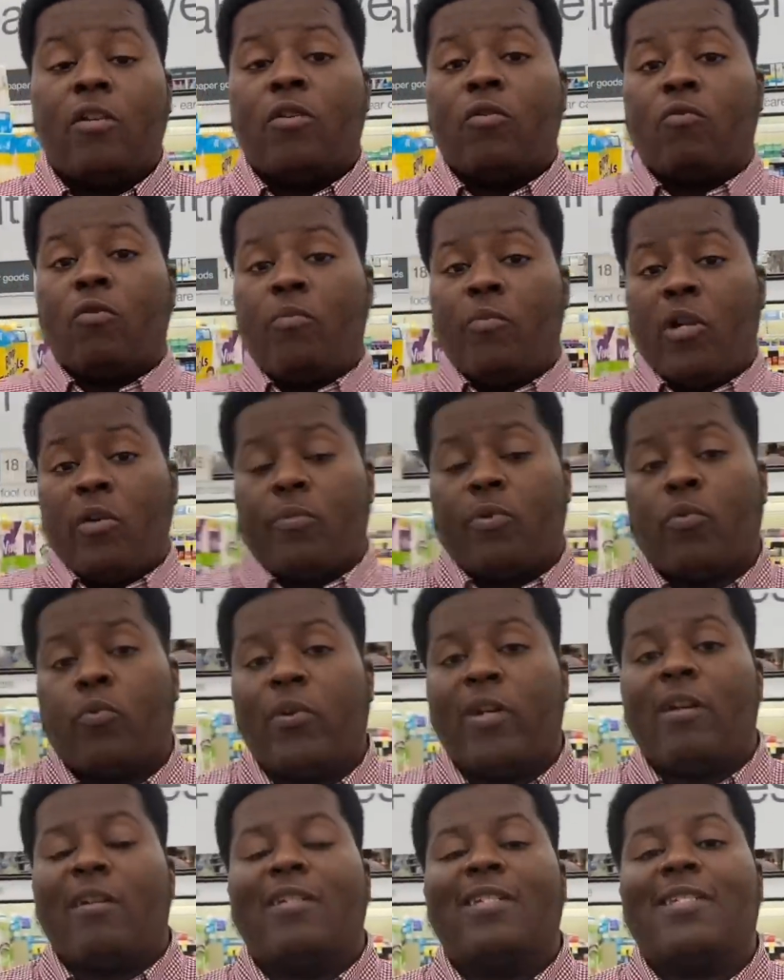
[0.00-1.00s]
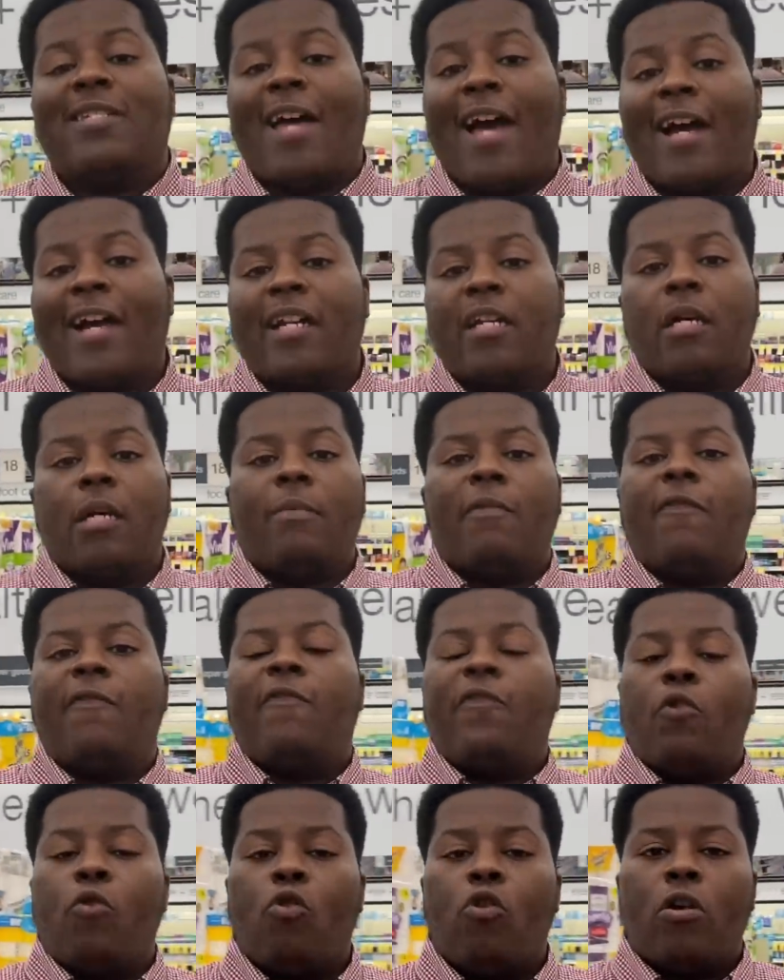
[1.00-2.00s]
Remember, we are stocking up
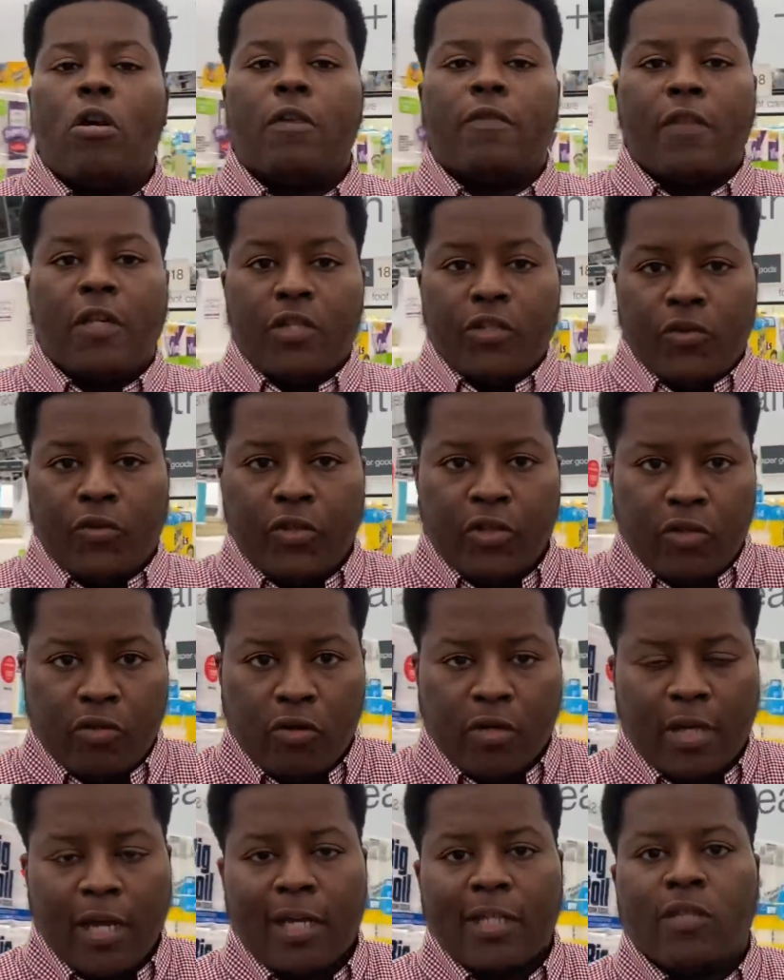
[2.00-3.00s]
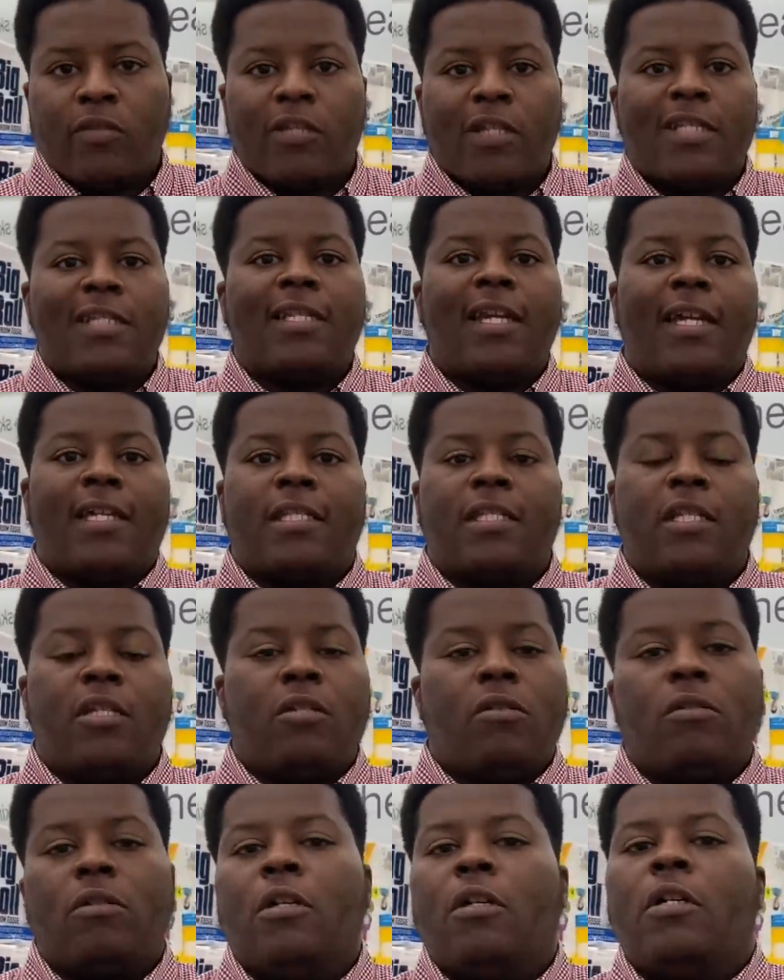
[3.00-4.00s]
for the new year, okay? So this next
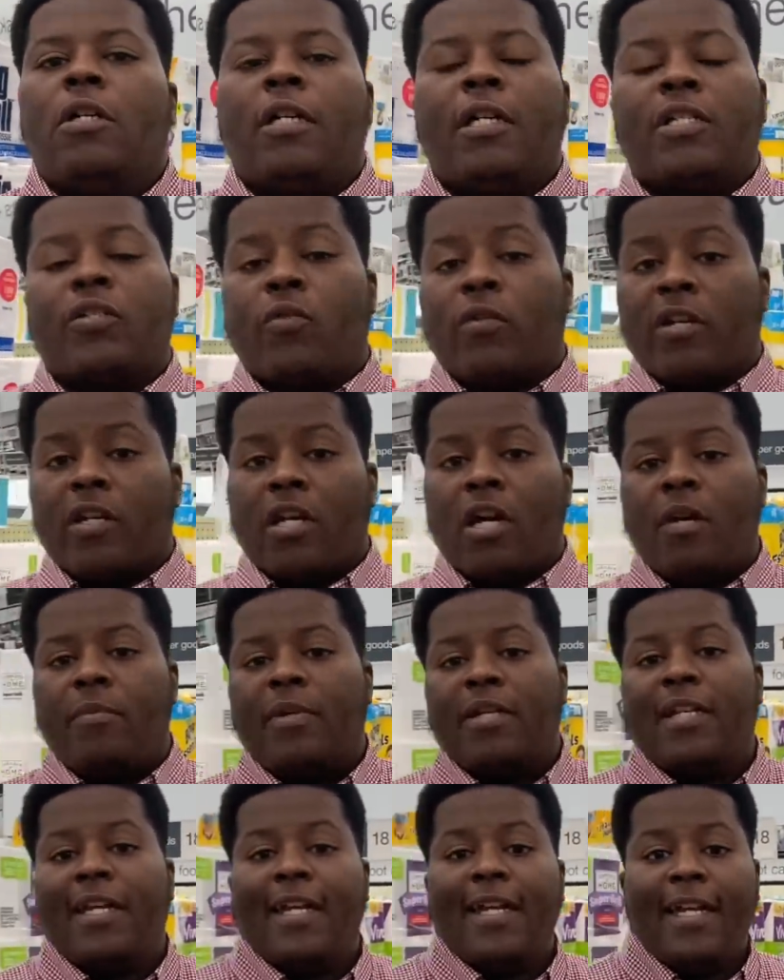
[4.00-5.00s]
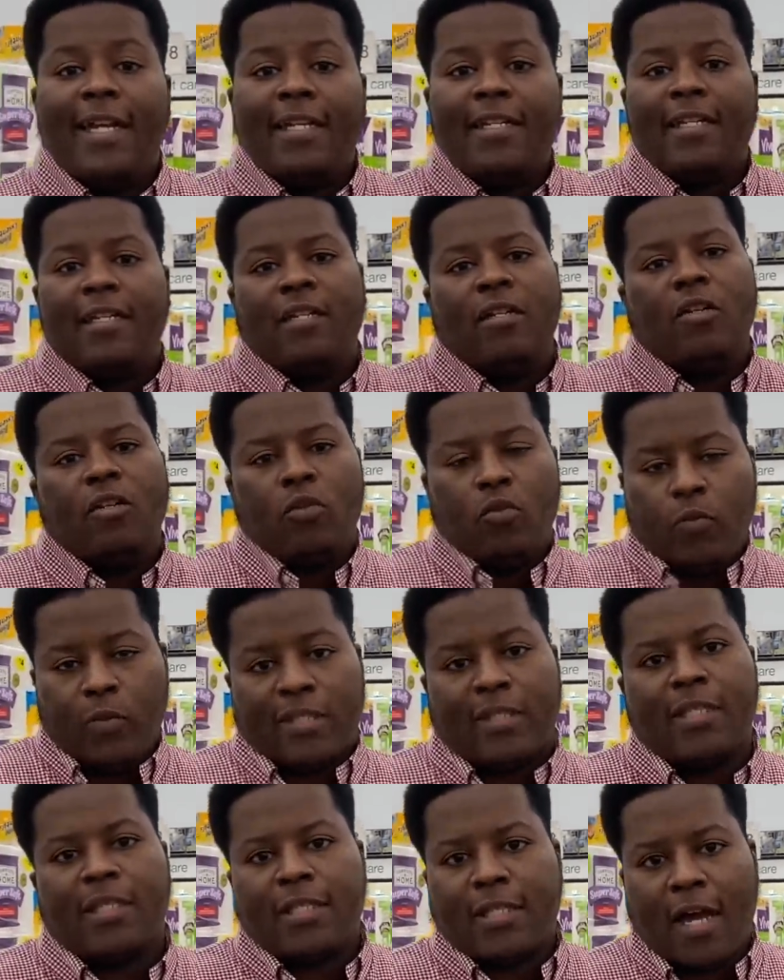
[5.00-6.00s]
deal is gonna come in handy with
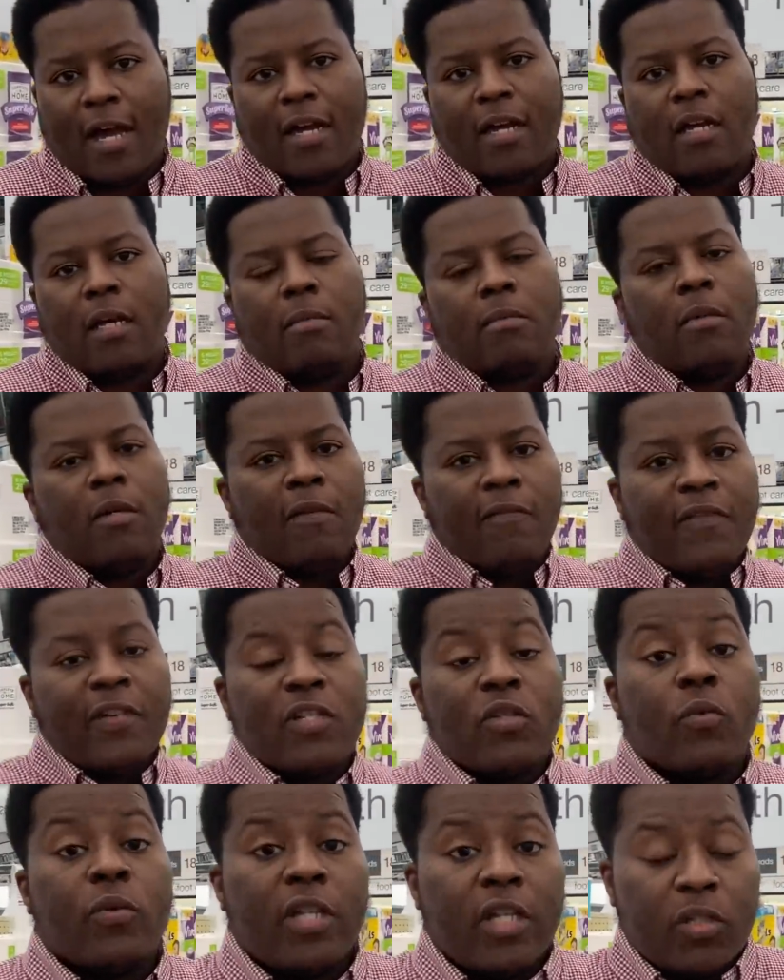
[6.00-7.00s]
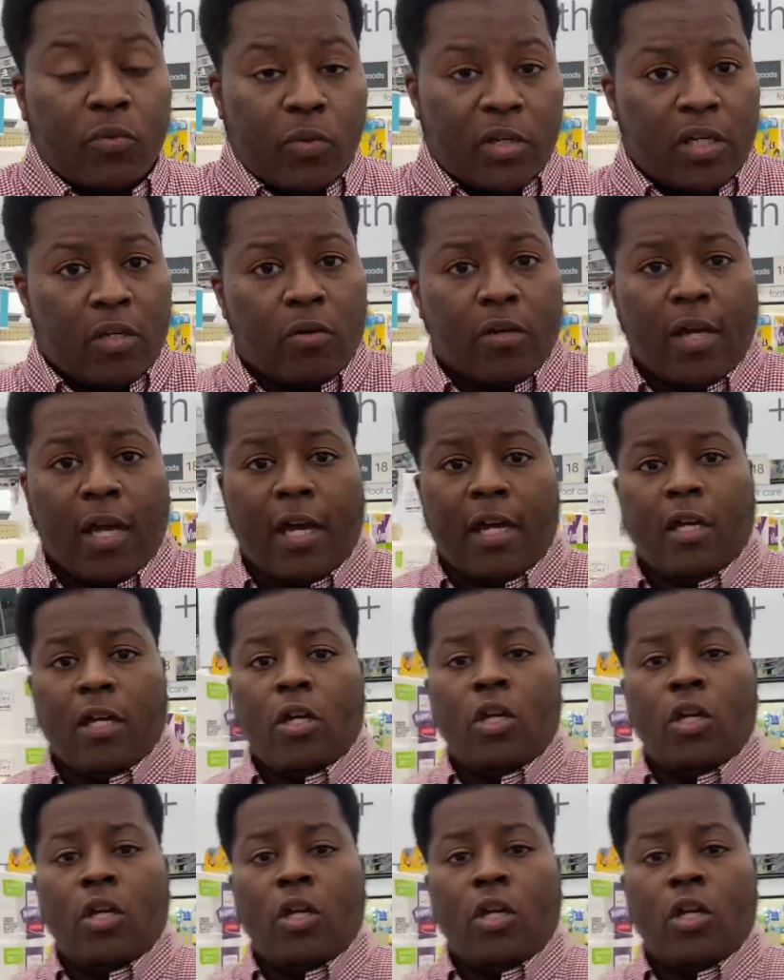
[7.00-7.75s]
the stock up for 2020, okay?